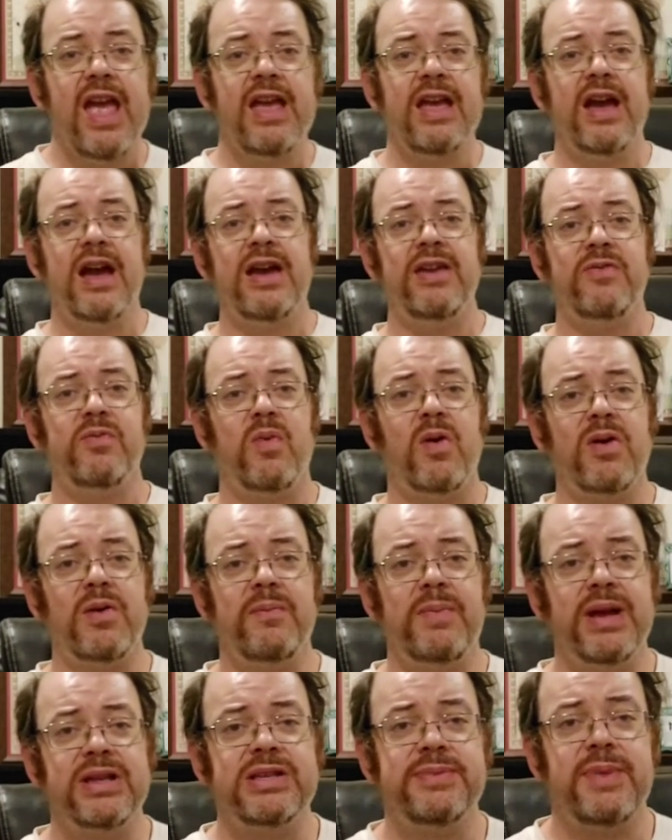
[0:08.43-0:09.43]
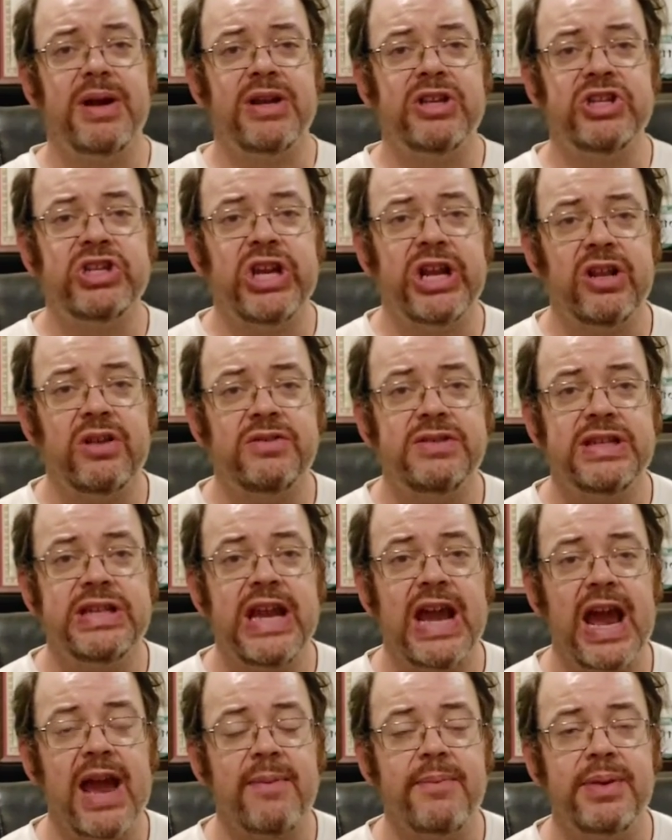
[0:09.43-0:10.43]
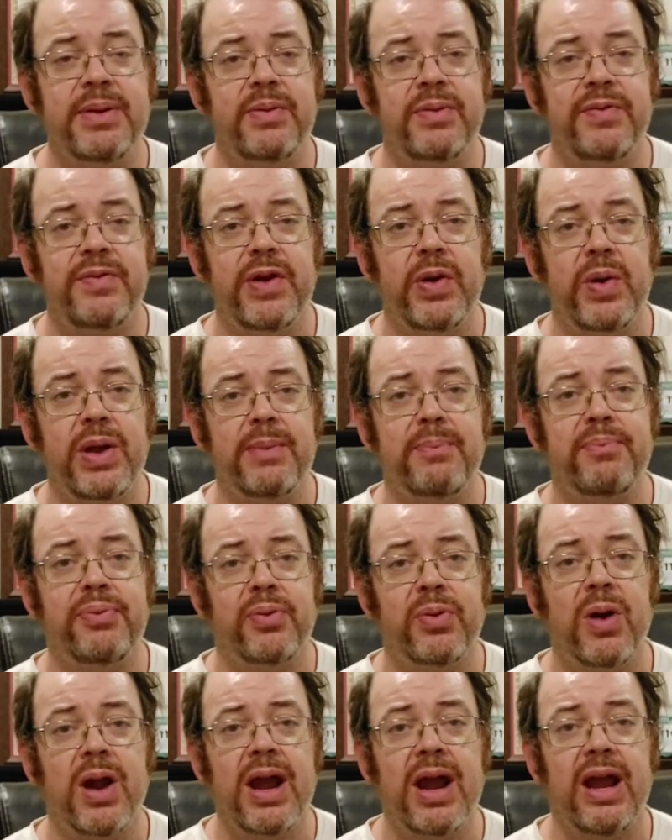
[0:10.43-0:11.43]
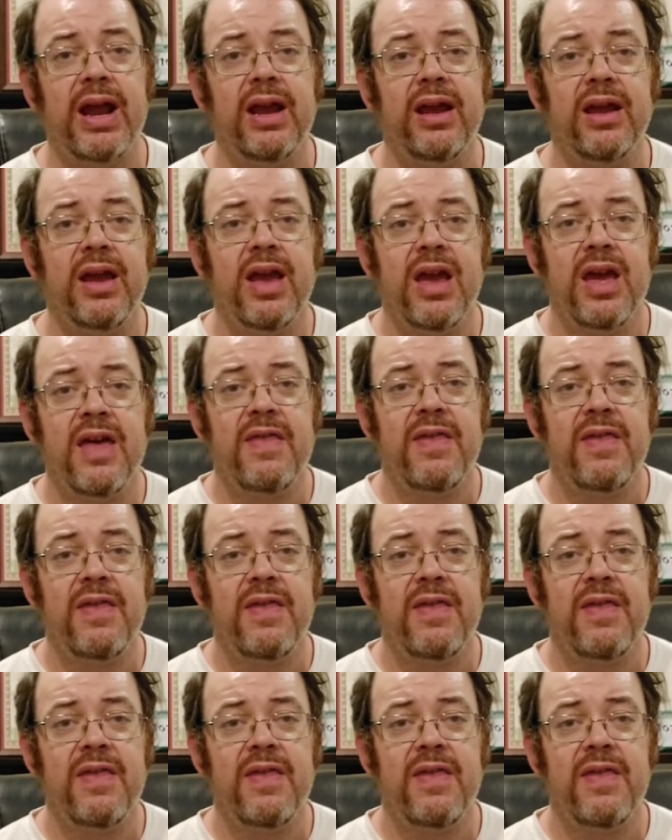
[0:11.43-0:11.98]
Hey guys, welcome back to my channel. Today I'm going to be reviewing Prey.